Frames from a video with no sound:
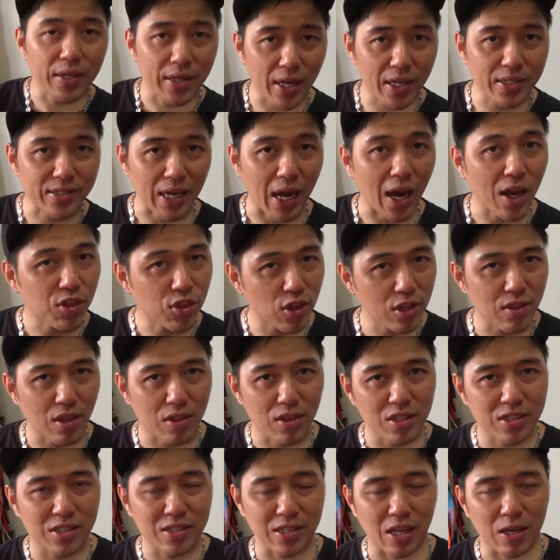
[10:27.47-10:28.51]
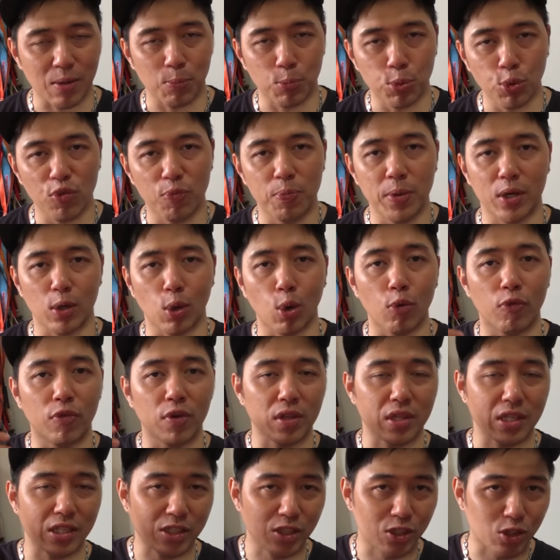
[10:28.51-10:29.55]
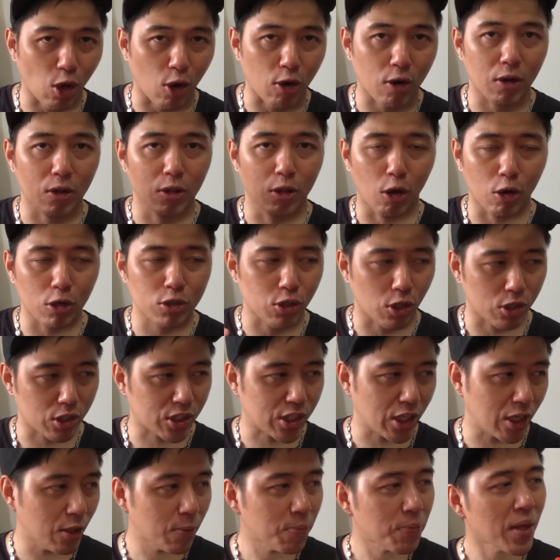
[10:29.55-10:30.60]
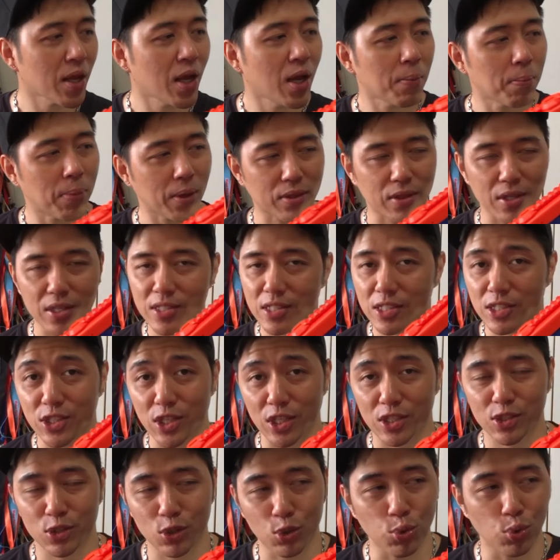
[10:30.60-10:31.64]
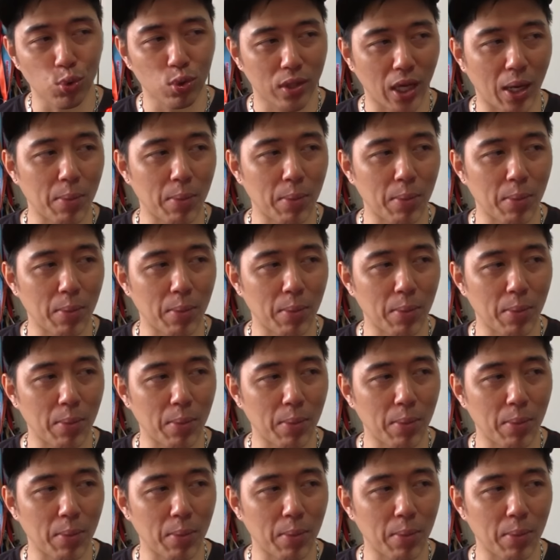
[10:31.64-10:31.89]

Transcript: yes, I think that this is an improvement over the stock Longshot shell, but this is just cool.